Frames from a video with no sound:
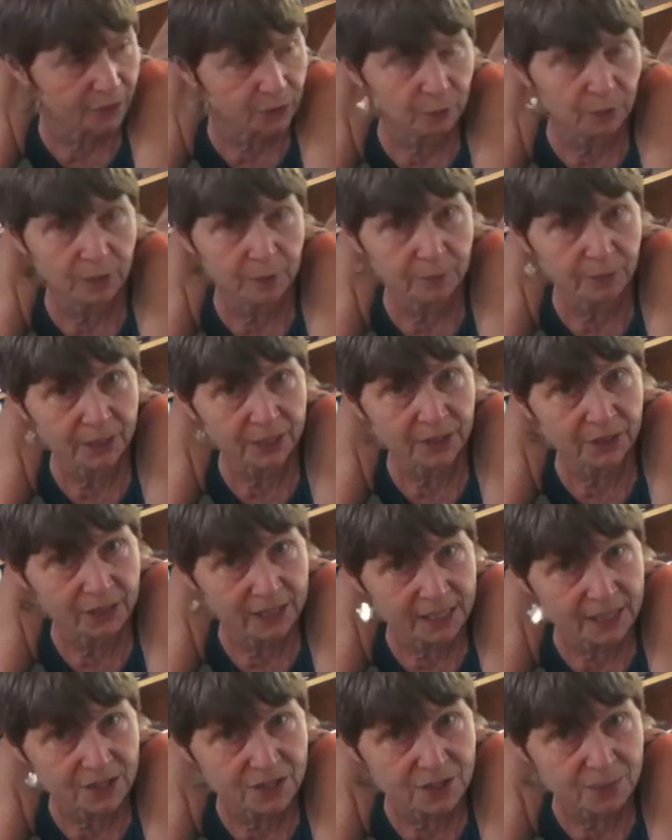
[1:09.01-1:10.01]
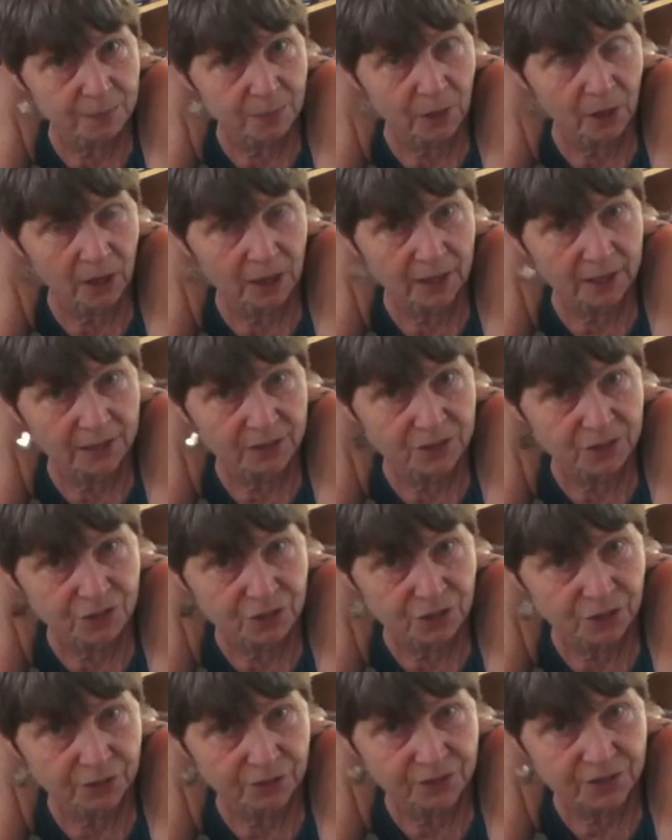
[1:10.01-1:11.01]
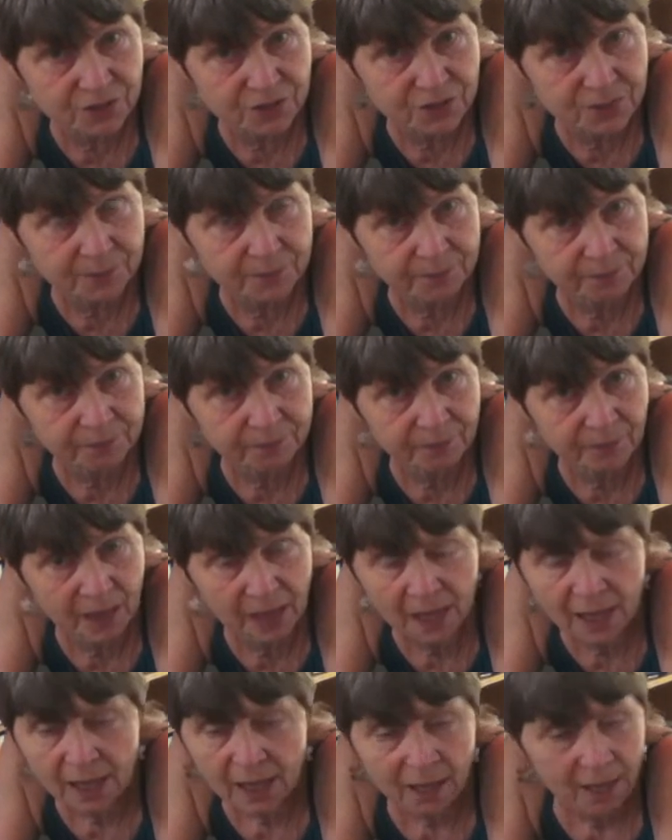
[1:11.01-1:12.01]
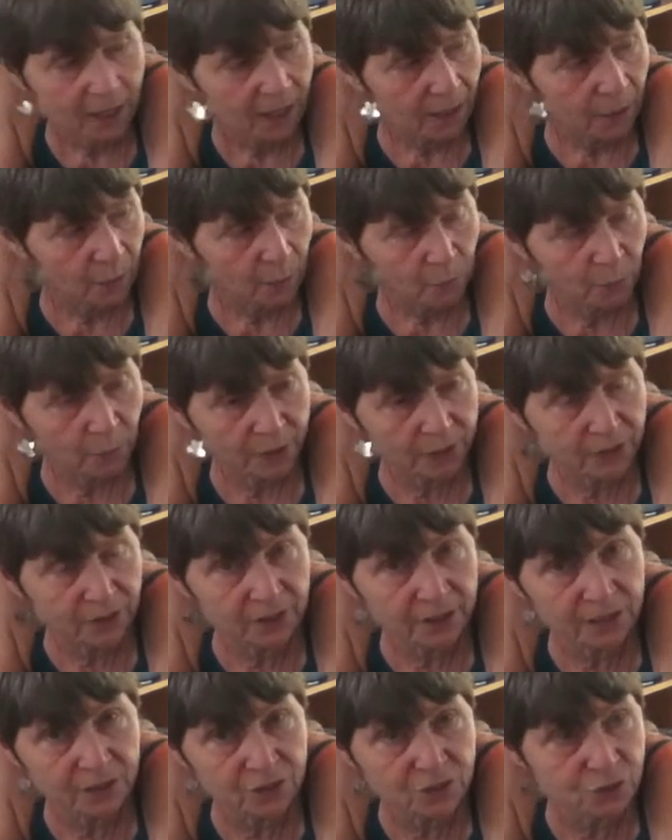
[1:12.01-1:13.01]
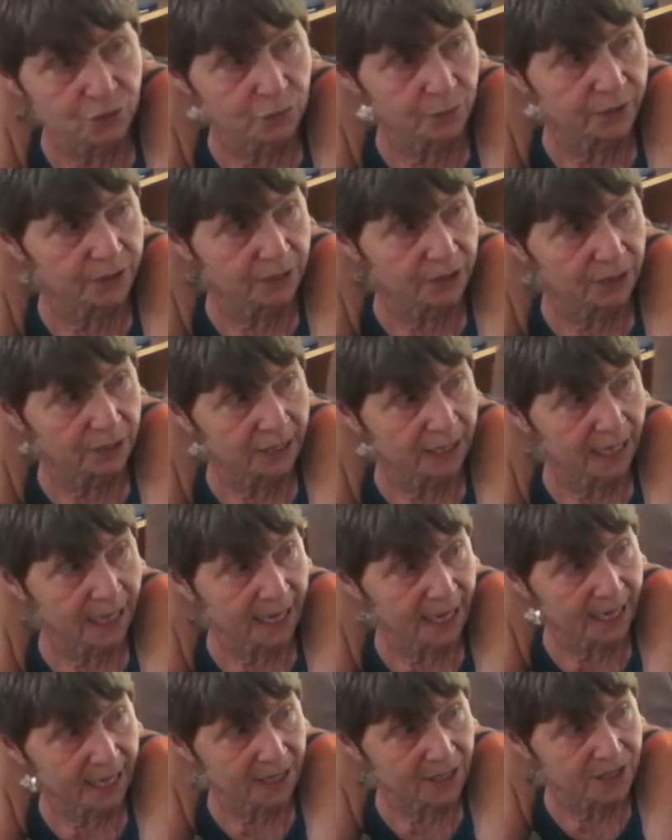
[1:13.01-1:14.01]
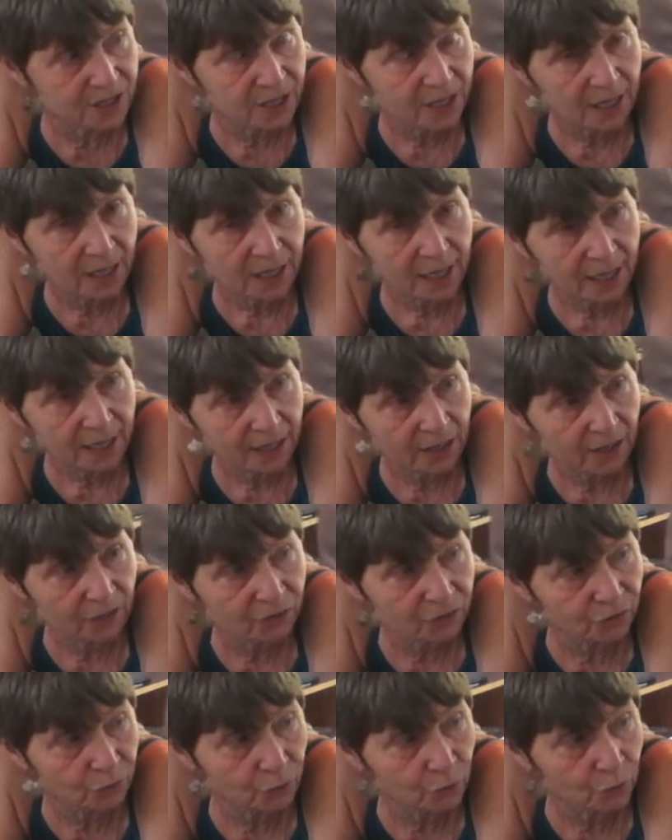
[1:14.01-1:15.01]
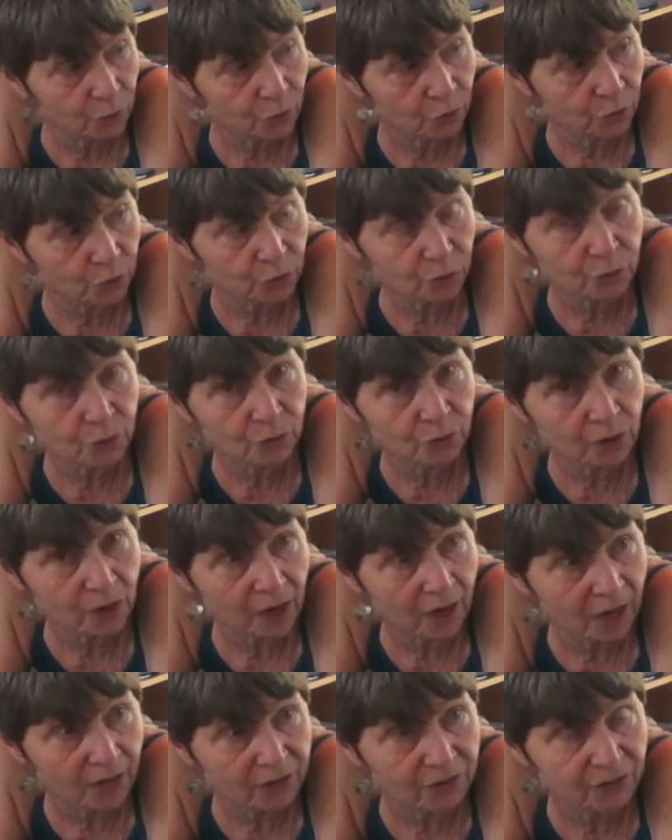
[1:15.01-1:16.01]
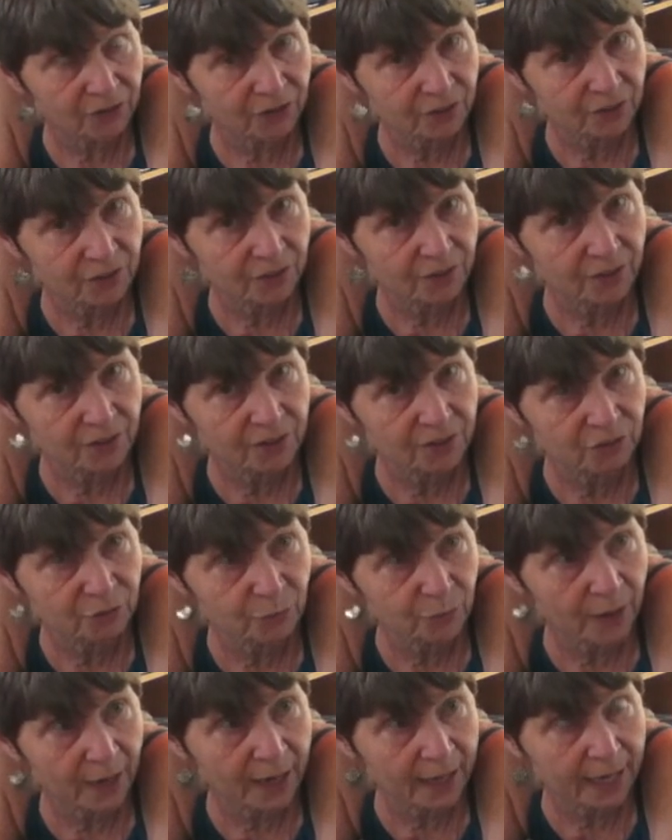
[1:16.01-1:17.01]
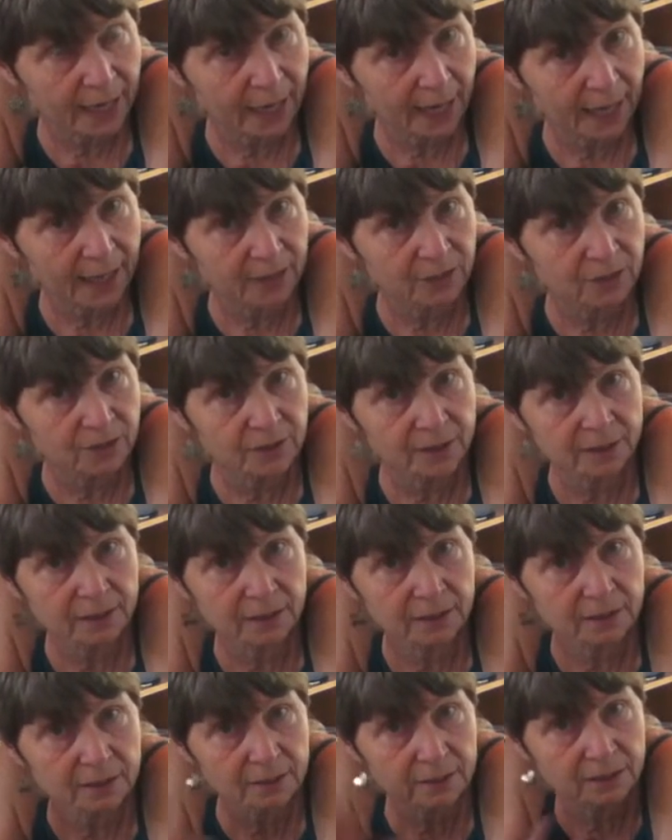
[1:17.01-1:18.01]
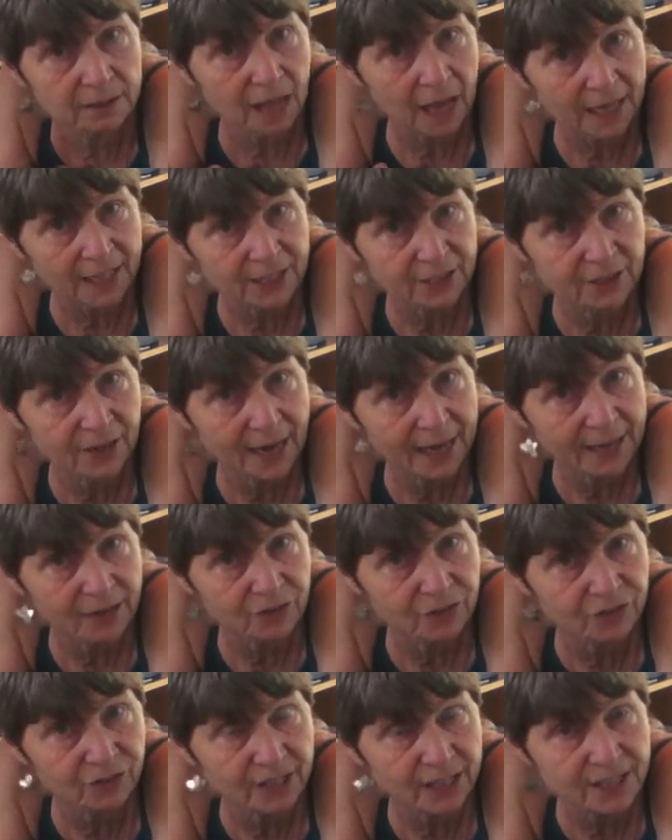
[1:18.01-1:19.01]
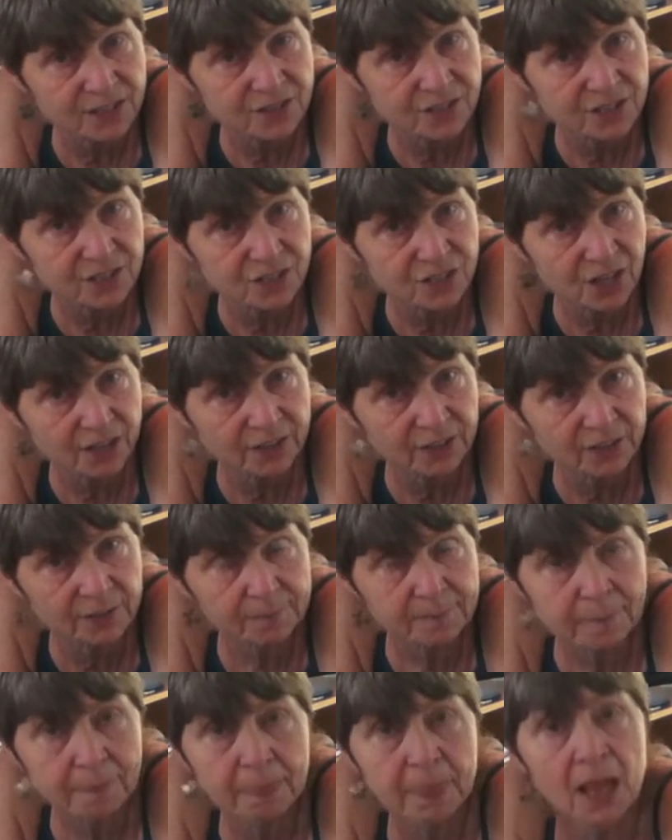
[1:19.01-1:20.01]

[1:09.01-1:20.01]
You want to bring your knees apart on the surface. What you're going to do with your legs is cross this way and lock your ankles against each other.